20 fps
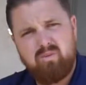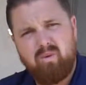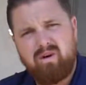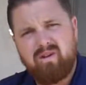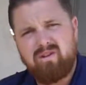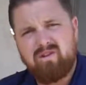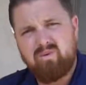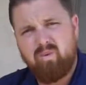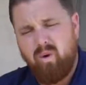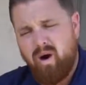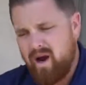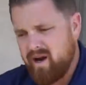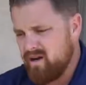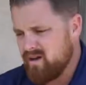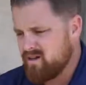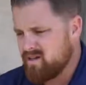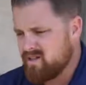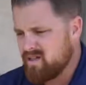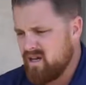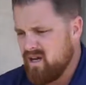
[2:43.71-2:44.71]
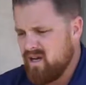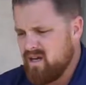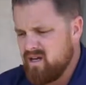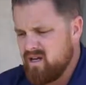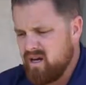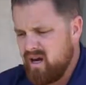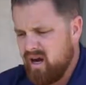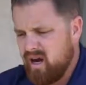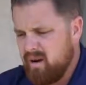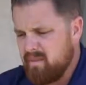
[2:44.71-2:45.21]
one of these wires,
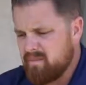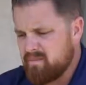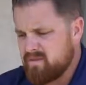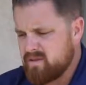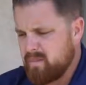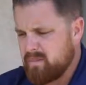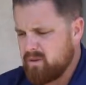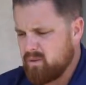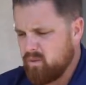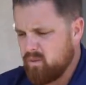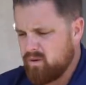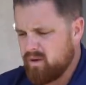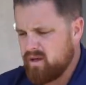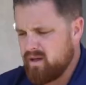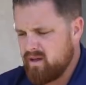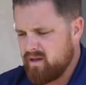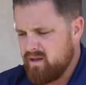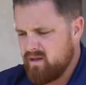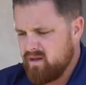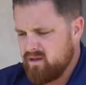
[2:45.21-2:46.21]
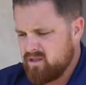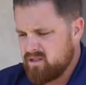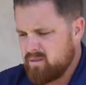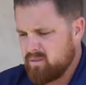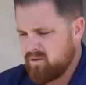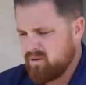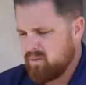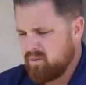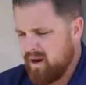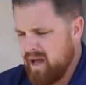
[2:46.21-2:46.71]
something were to
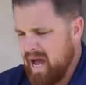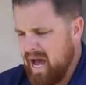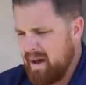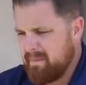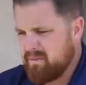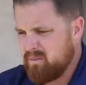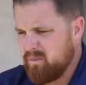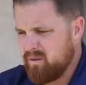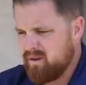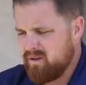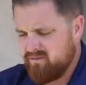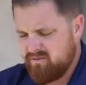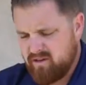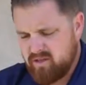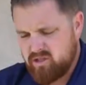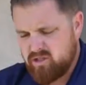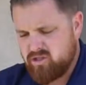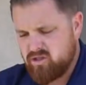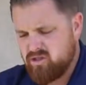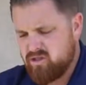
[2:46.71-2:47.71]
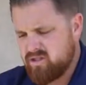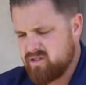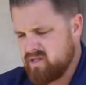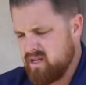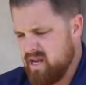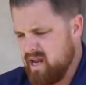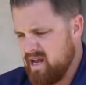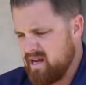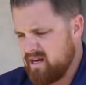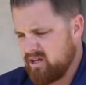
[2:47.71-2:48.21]
happen, one of the fixtures,
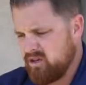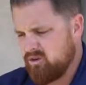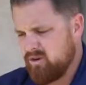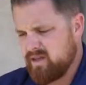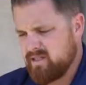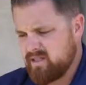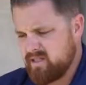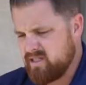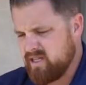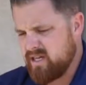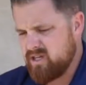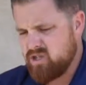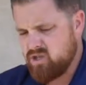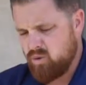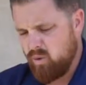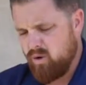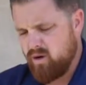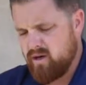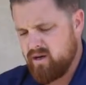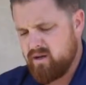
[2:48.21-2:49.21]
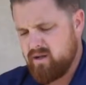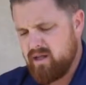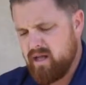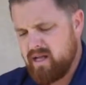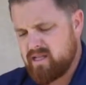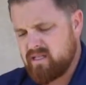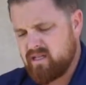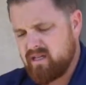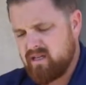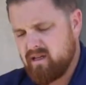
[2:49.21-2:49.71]
and it creates a dead short,
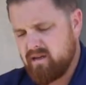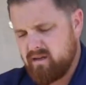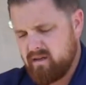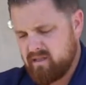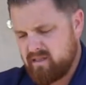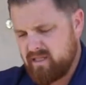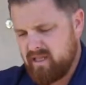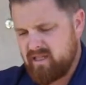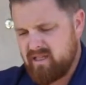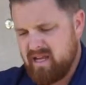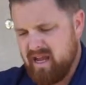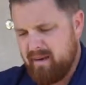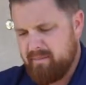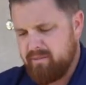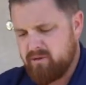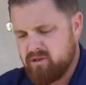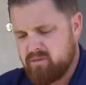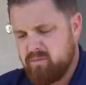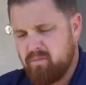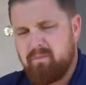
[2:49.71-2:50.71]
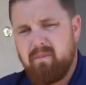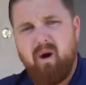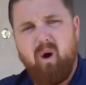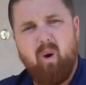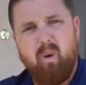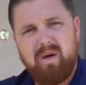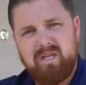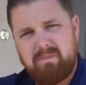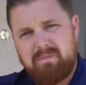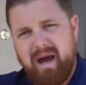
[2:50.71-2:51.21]
that's going to send the amperage
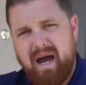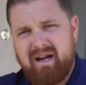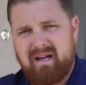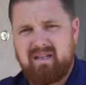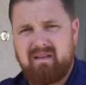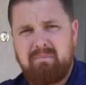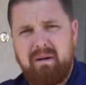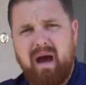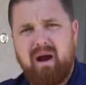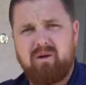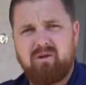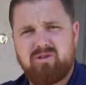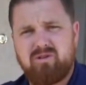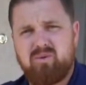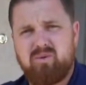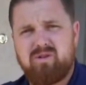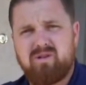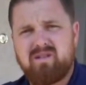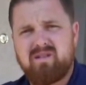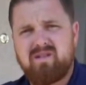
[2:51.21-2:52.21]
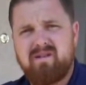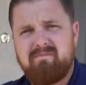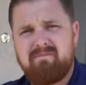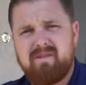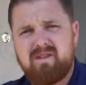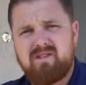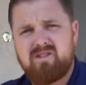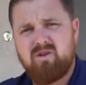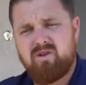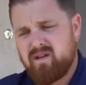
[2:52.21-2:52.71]
always back to the power source.
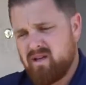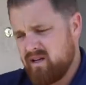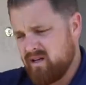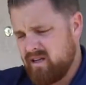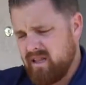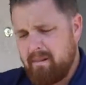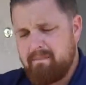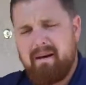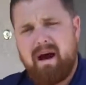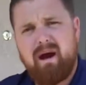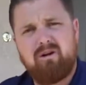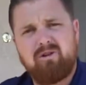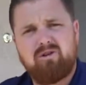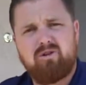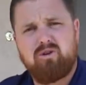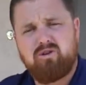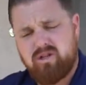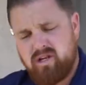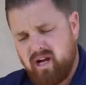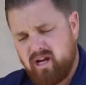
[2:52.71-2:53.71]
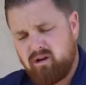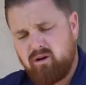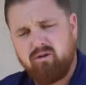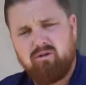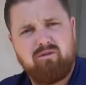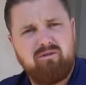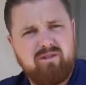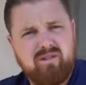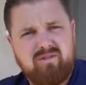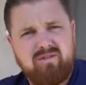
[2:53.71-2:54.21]
So to get to that power source, you got to go
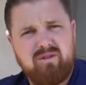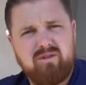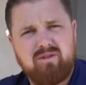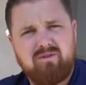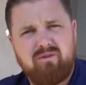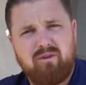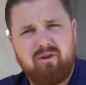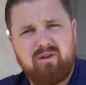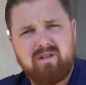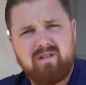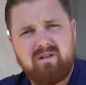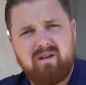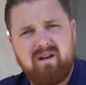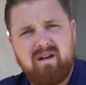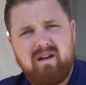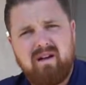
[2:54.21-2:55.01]
through this fuse first.